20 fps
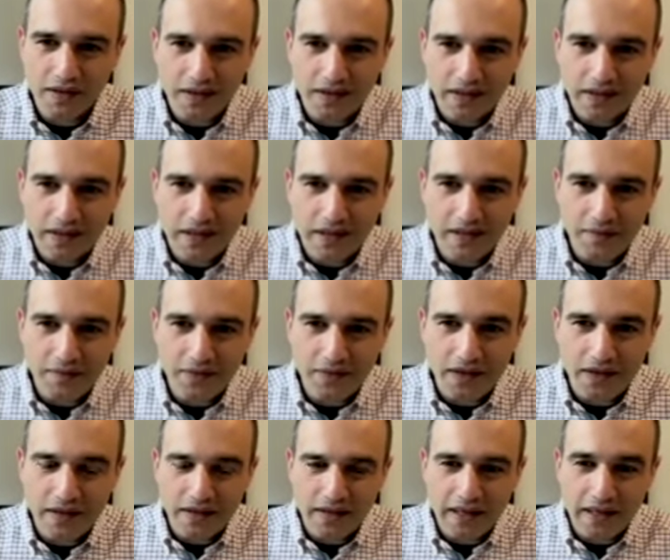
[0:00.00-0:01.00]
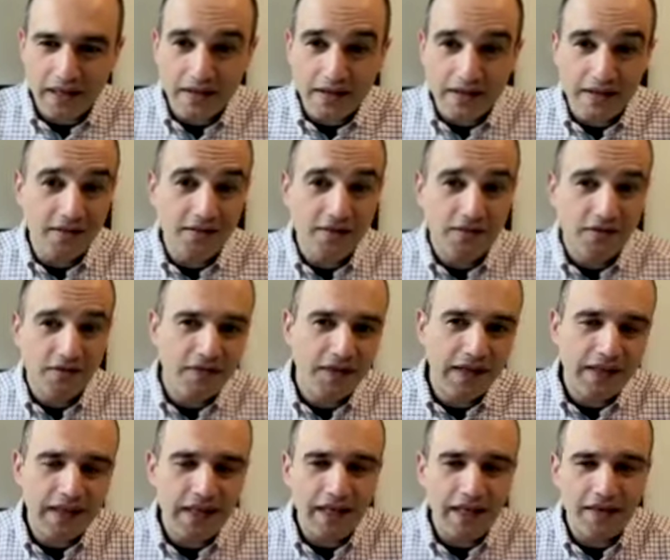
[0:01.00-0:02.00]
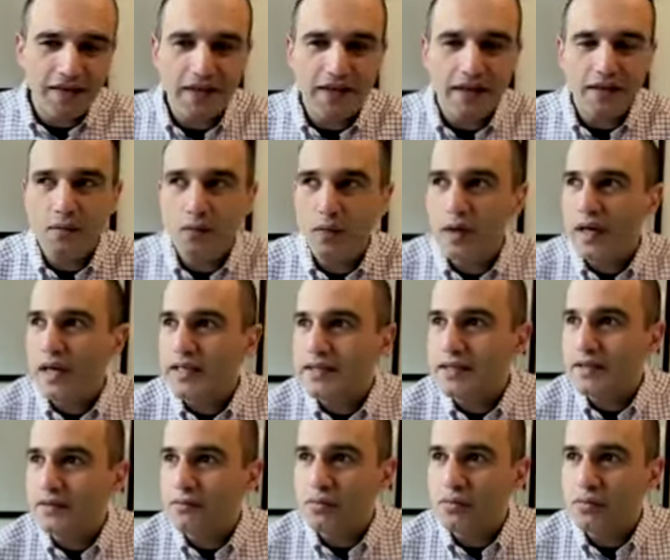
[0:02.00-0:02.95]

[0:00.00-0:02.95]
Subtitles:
And in fact, I think what has